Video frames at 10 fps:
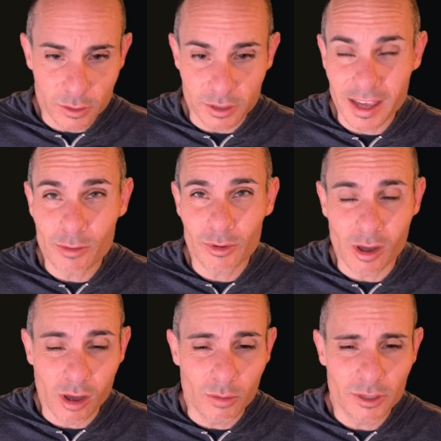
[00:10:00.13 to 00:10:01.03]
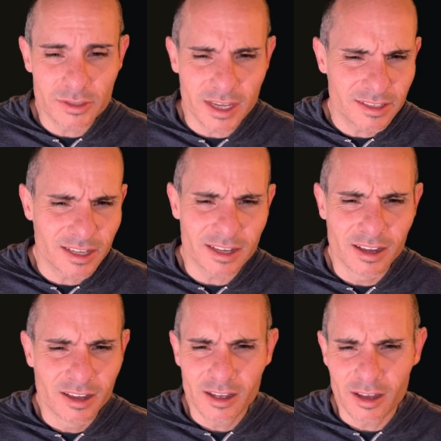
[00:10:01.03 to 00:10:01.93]
That one almost gets it,
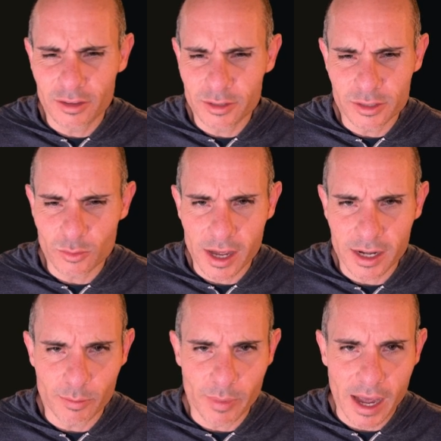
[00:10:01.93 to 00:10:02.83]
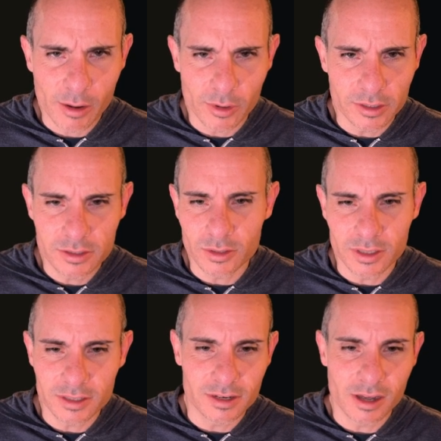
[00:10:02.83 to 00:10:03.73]
although he's writing backwards, so it
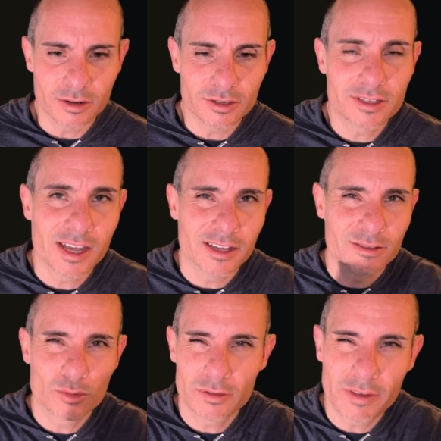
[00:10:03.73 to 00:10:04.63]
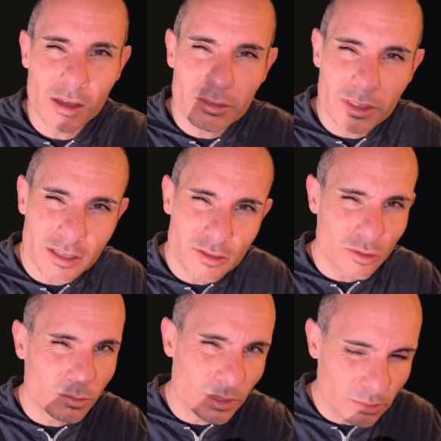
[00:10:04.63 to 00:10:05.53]
doesn't understand sort of how things
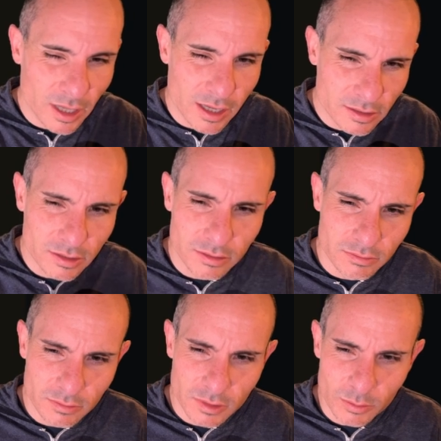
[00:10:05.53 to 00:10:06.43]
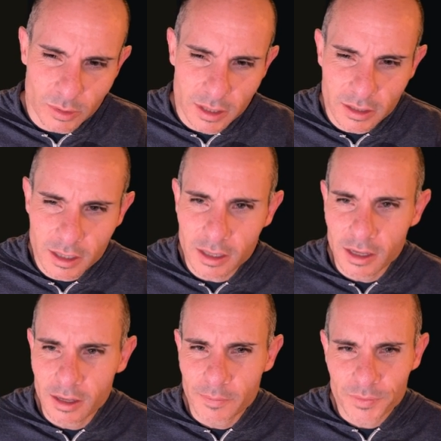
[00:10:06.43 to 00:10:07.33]
should be placed completely.
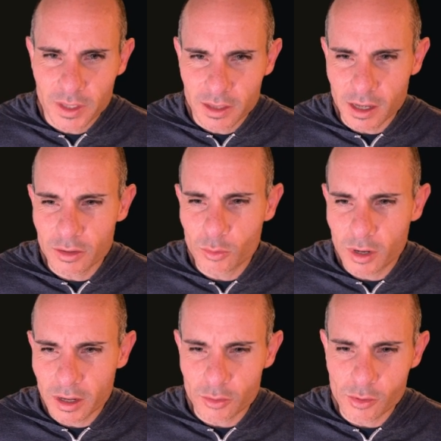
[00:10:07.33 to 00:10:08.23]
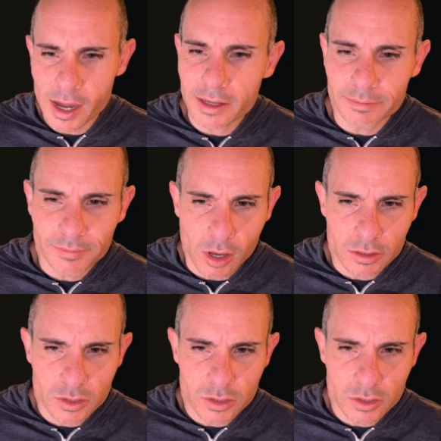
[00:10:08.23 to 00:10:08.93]
And the other one on the right, also